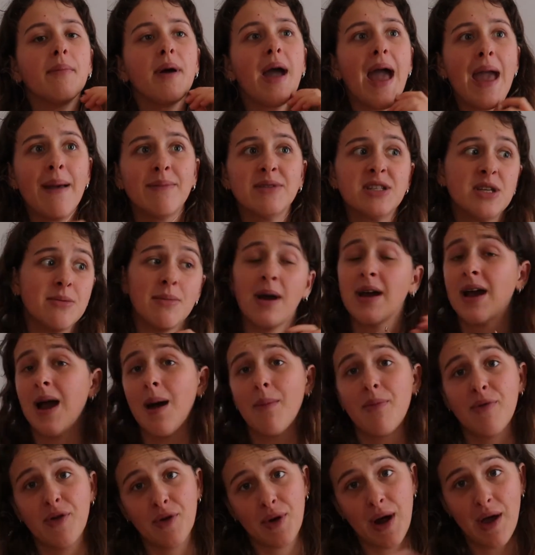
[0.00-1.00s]
empty my
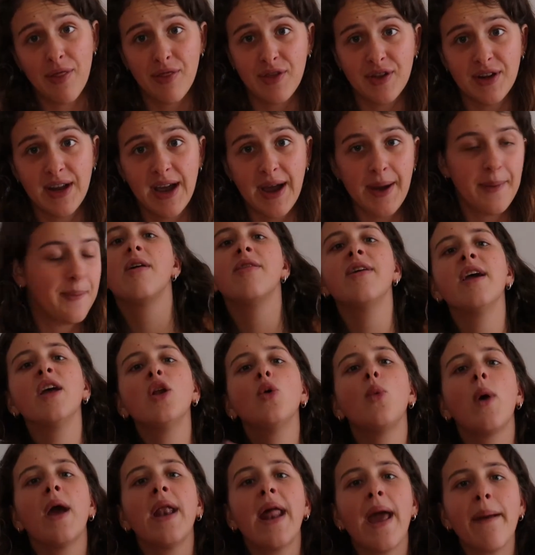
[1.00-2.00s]
cup throughout the day. Then
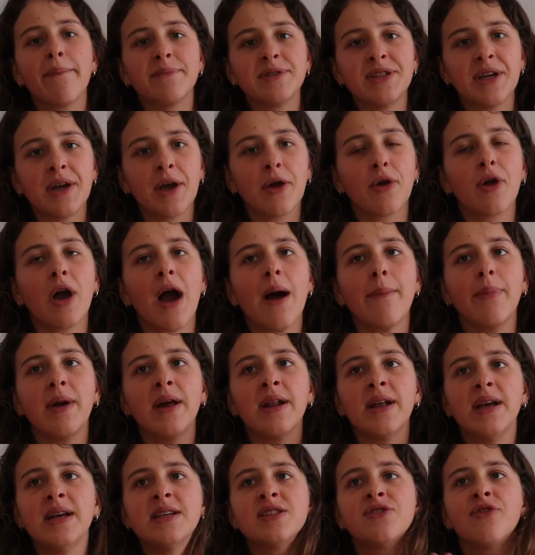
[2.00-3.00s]
when emptying cup,
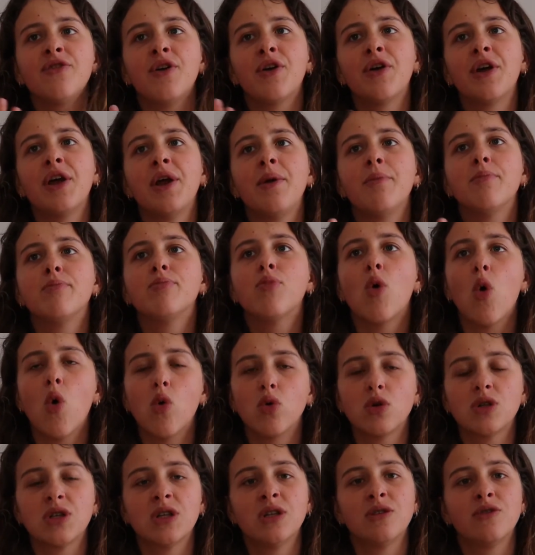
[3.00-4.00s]
it is very
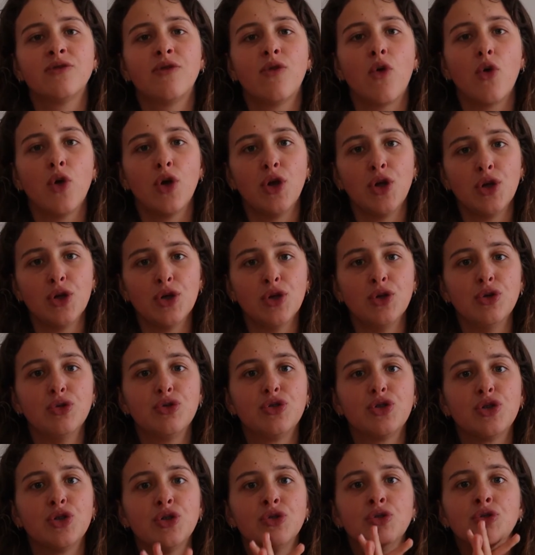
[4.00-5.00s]
important for you
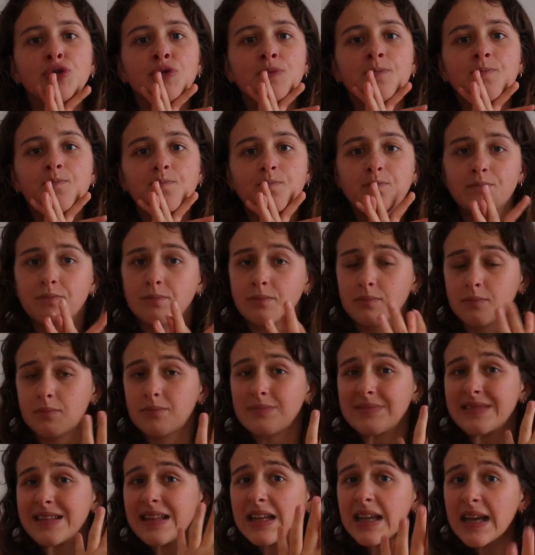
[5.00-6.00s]
to
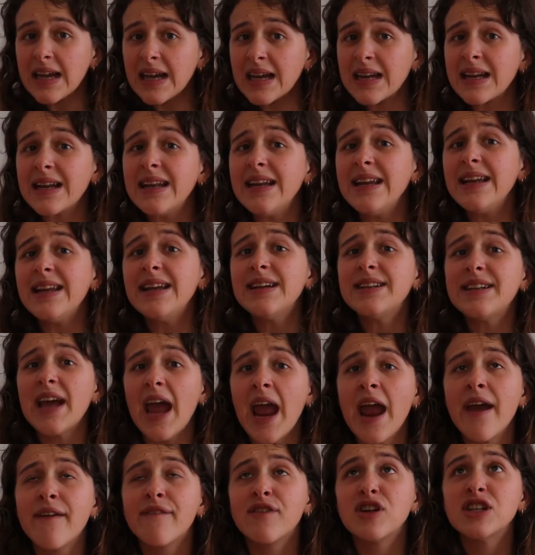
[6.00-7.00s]
clean it
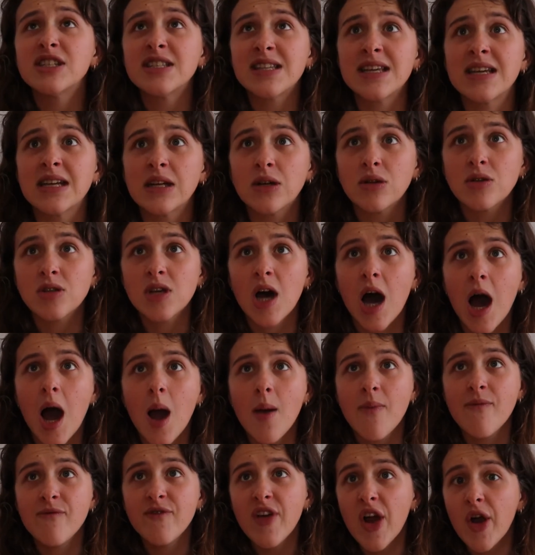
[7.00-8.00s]
every single
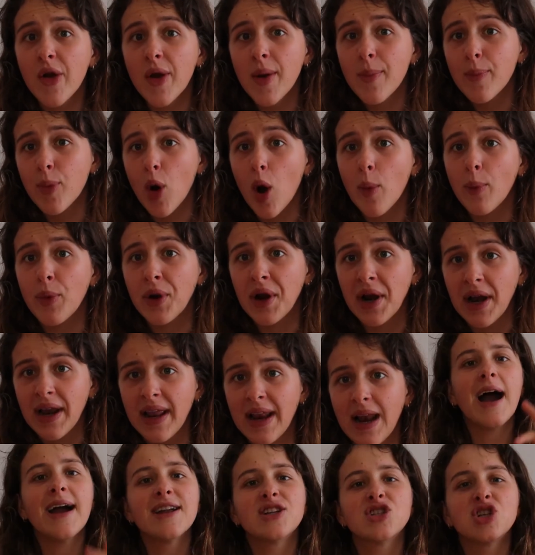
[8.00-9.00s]
time very
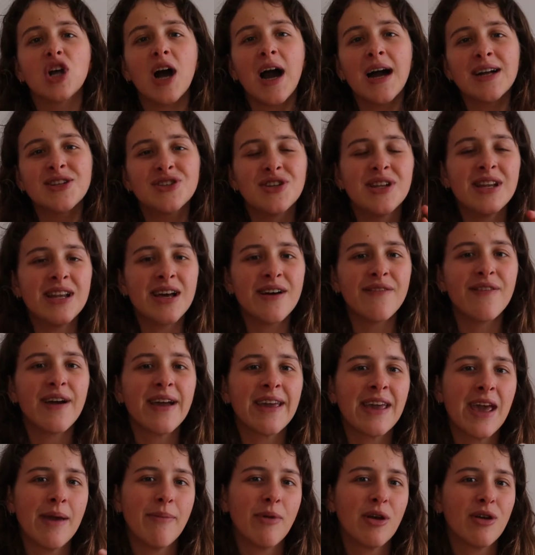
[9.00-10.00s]
properly. I try to live a
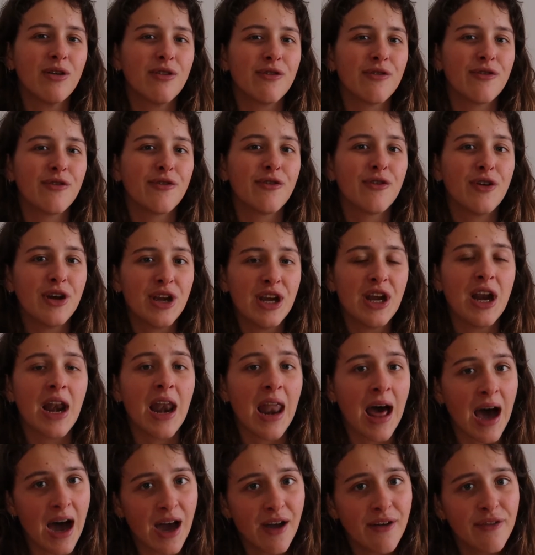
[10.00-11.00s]
chemical free
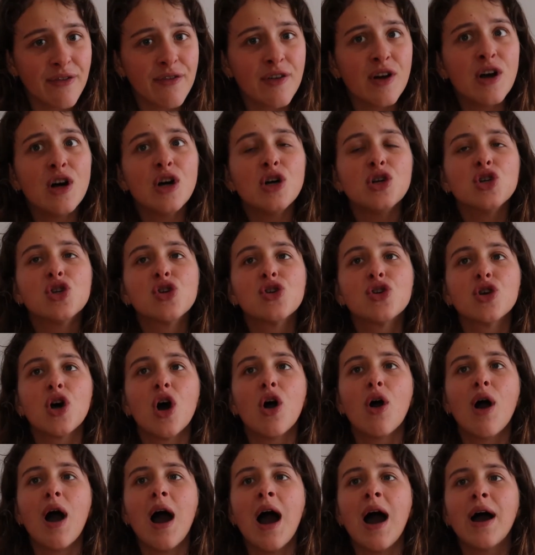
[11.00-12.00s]
life,
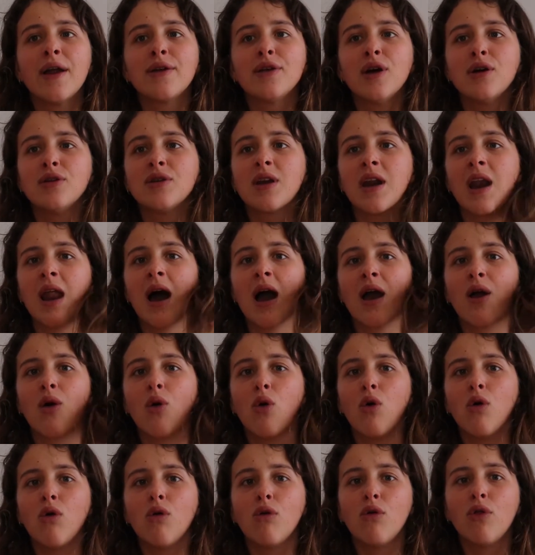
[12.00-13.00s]
so I don't like
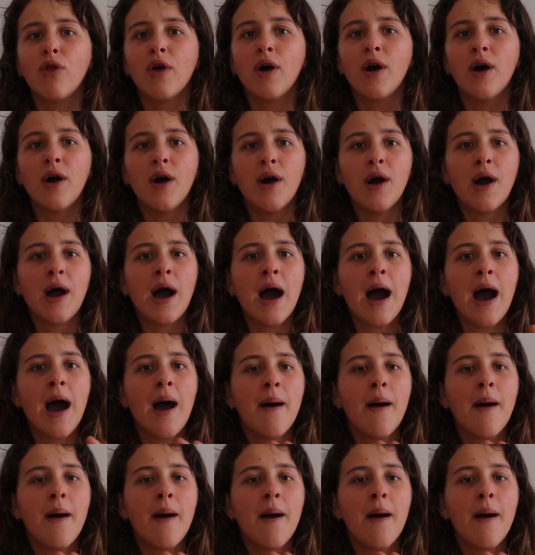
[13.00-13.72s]
all the